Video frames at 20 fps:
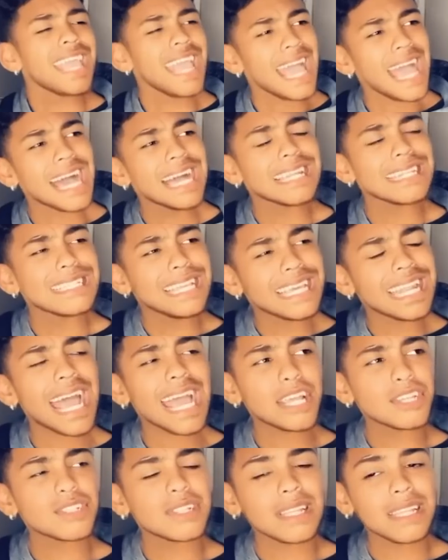Yeah, I did
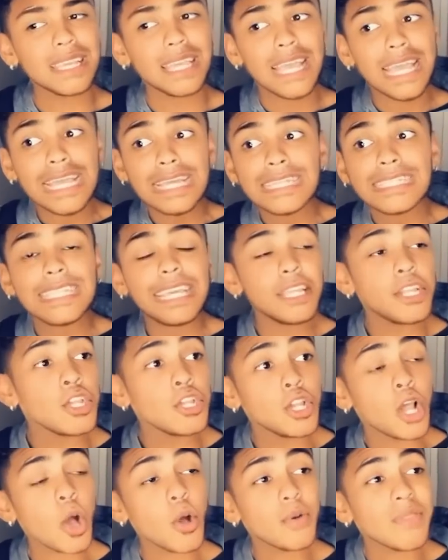actually. Did
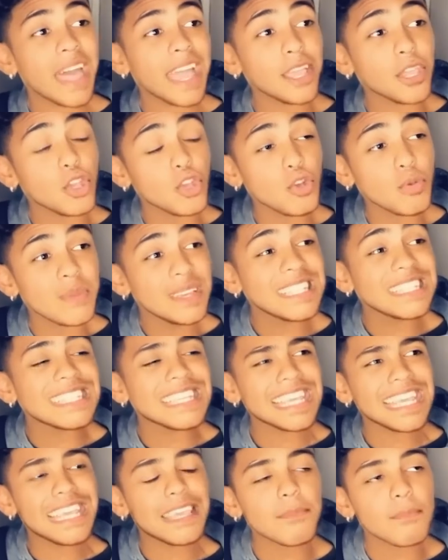you know that
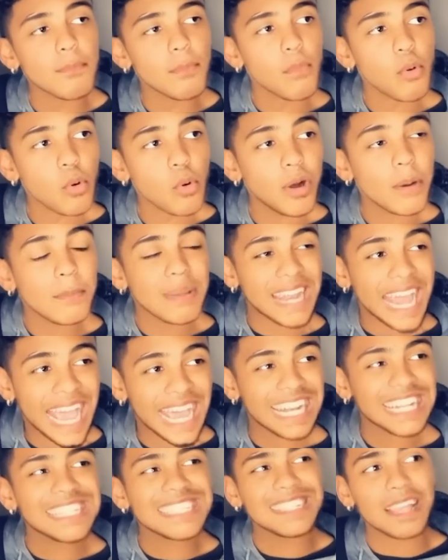humans eat more
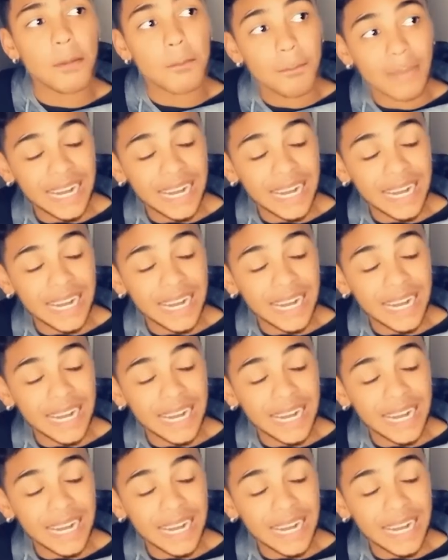bananas than